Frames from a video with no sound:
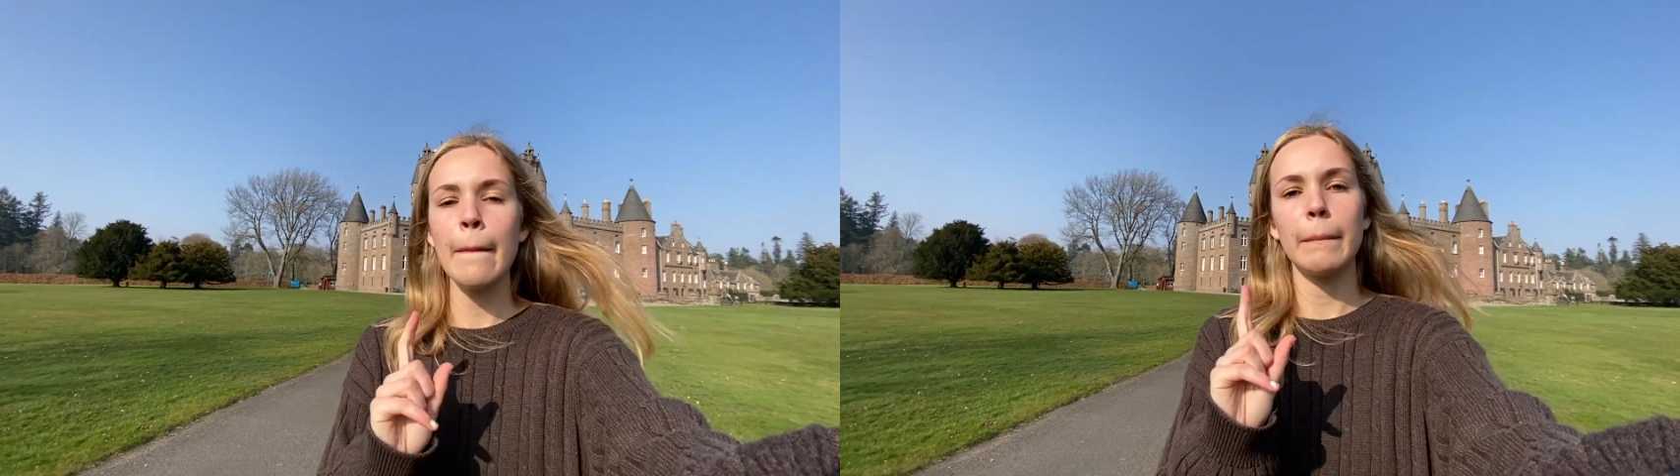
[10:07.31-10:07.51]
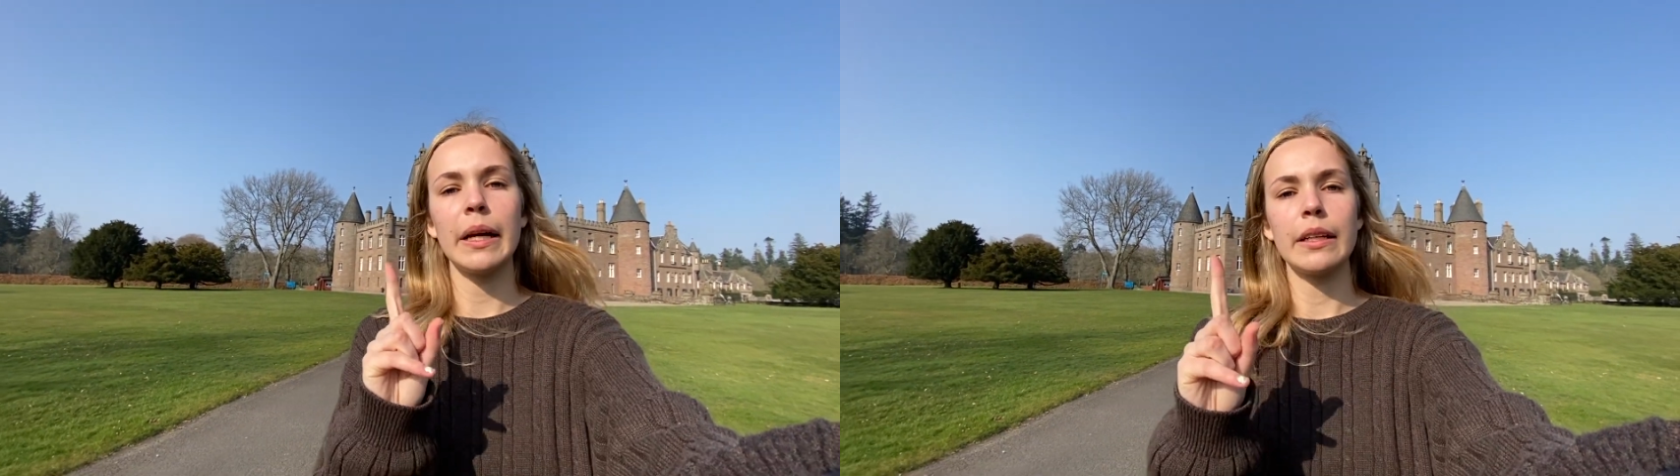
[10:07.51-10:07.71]

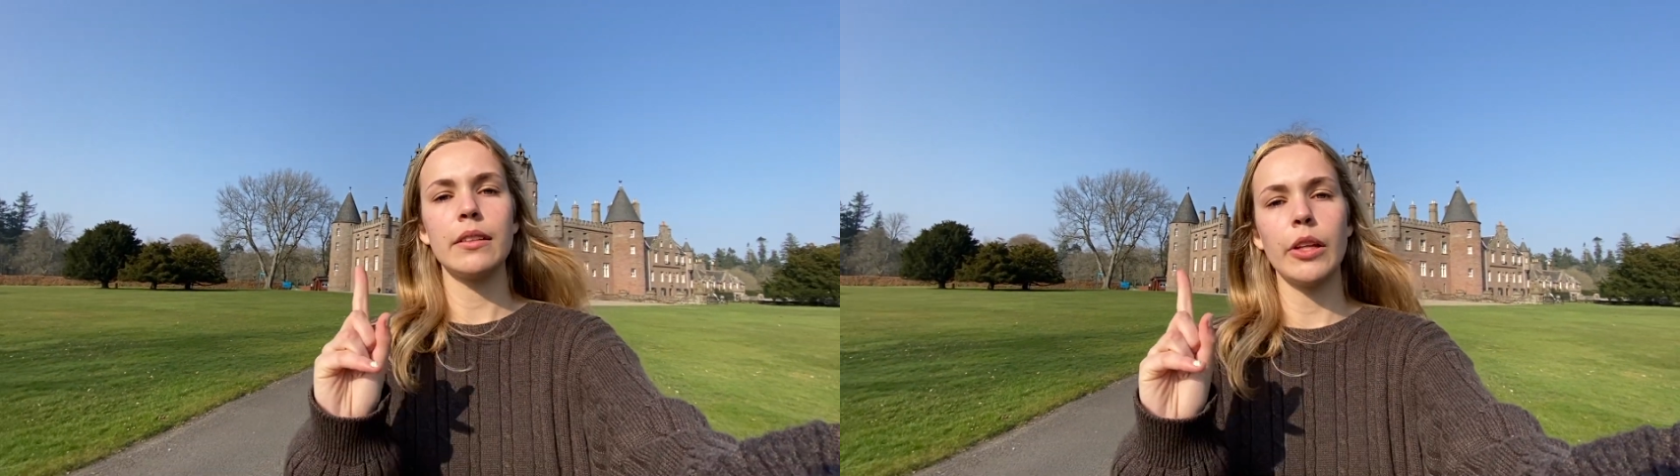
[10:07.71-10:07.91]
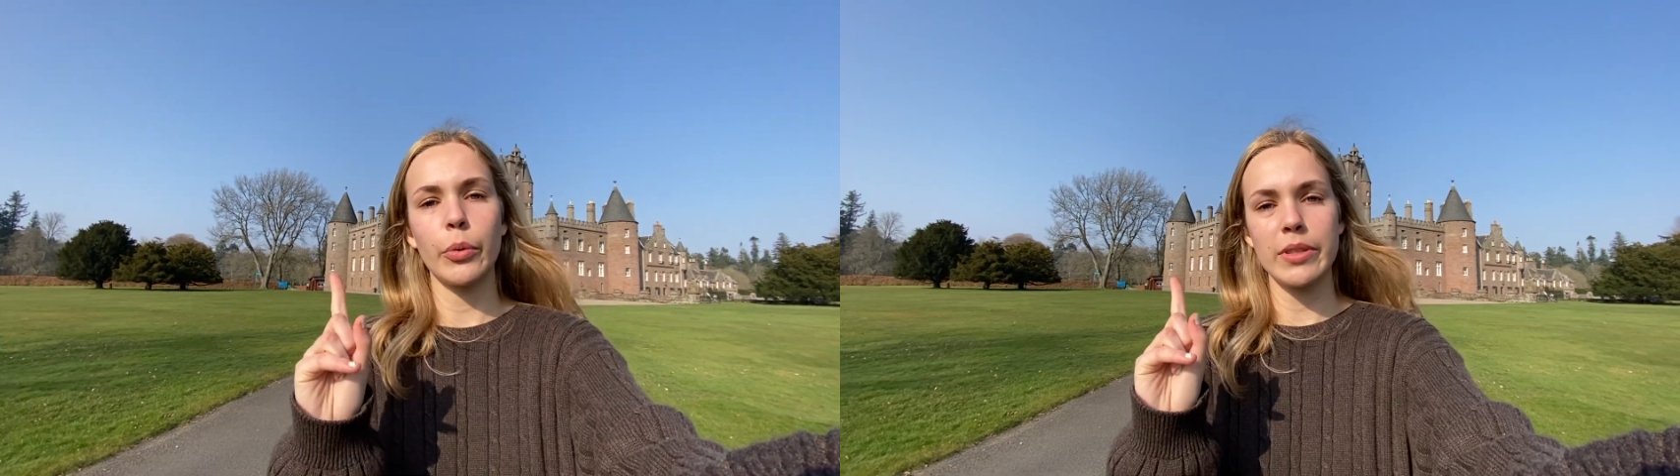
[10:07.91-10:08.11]
But
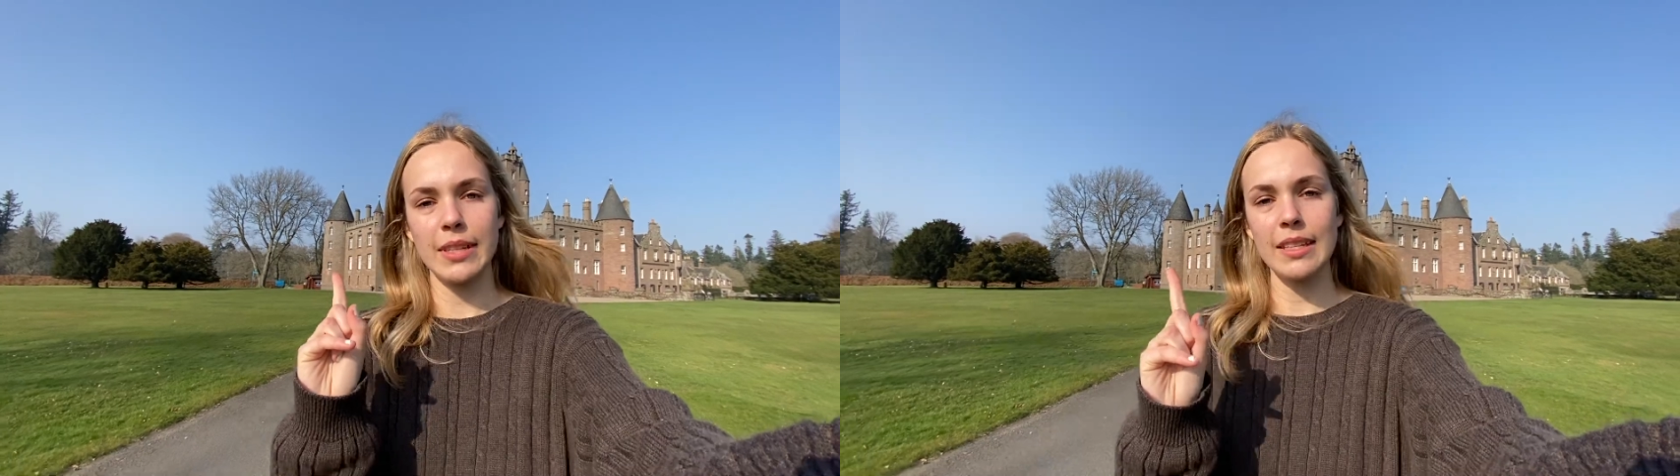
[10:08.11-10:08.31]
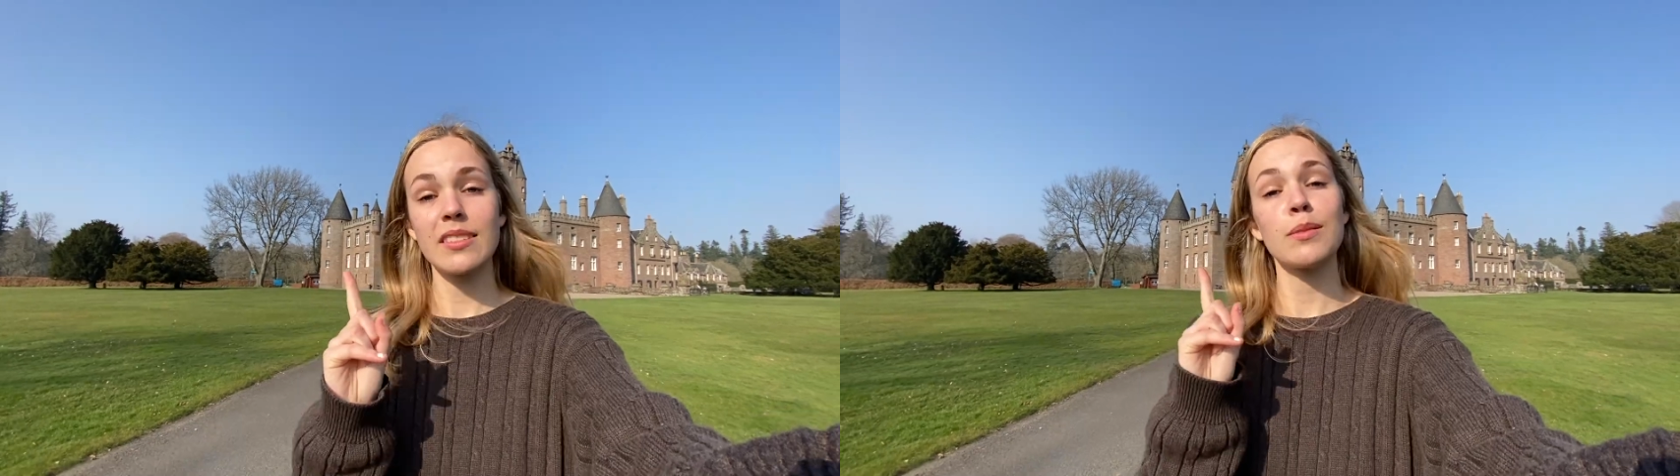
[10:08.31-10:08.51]
there was
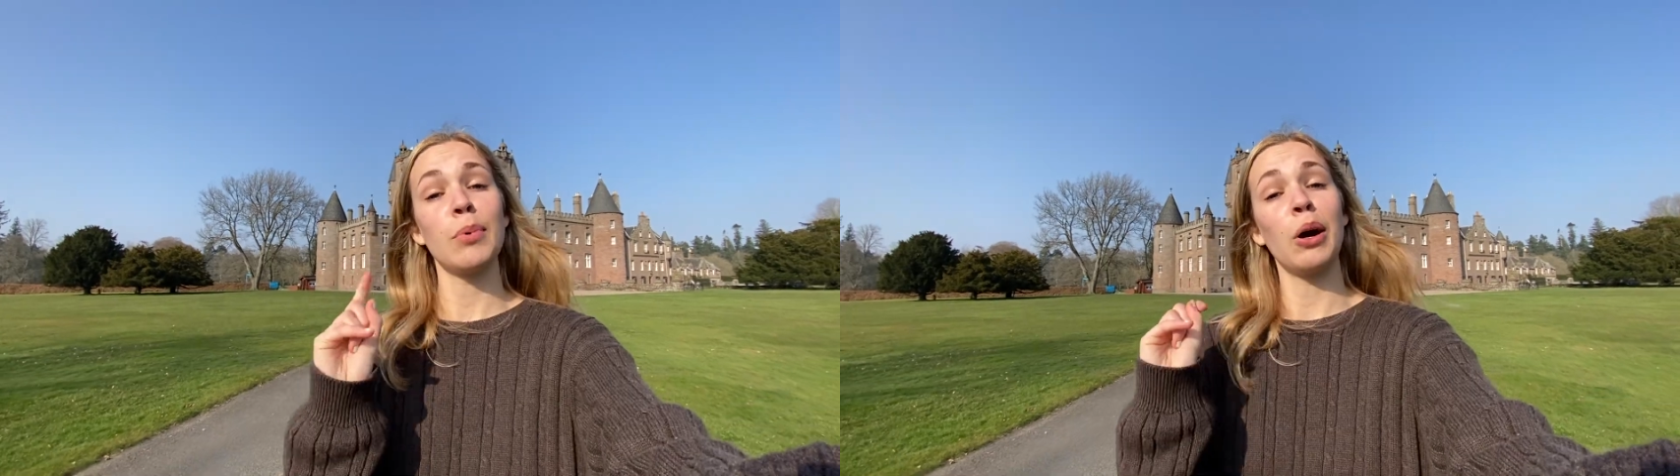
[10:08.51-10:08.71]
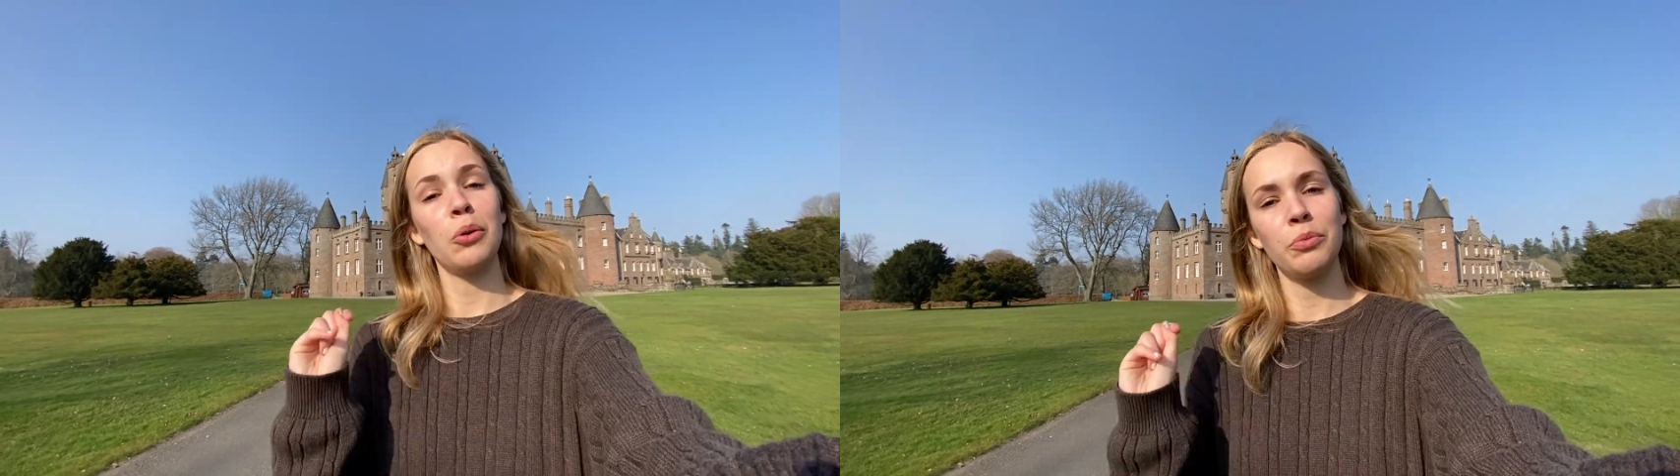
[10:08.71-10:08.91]

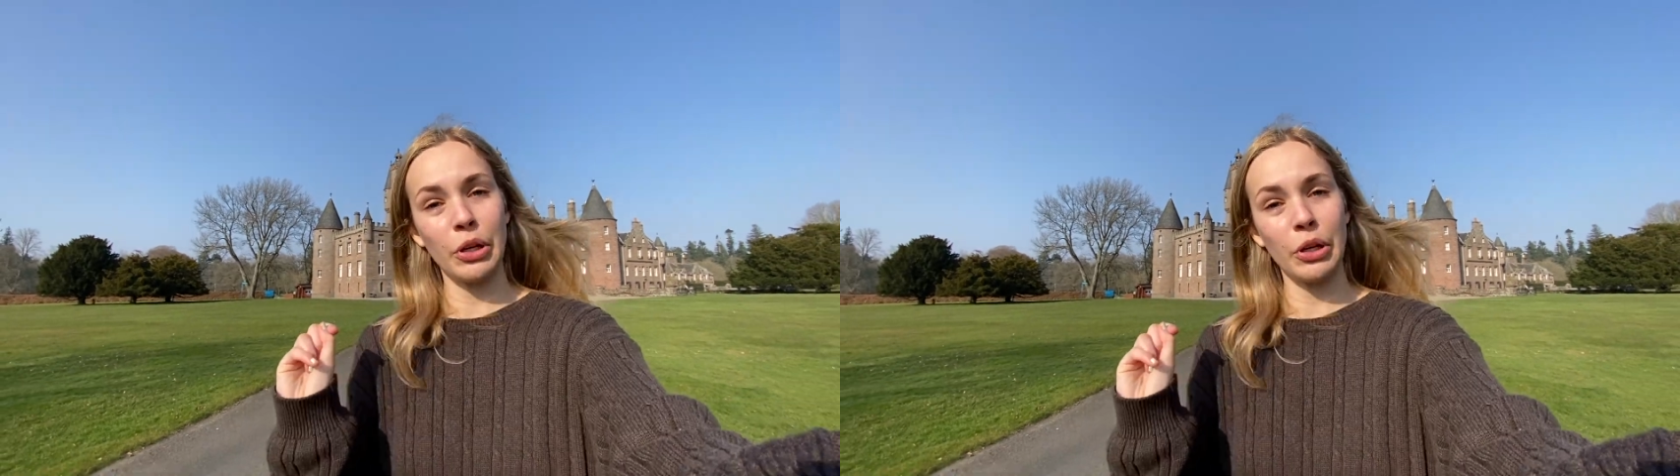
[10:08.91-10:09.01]
inspo.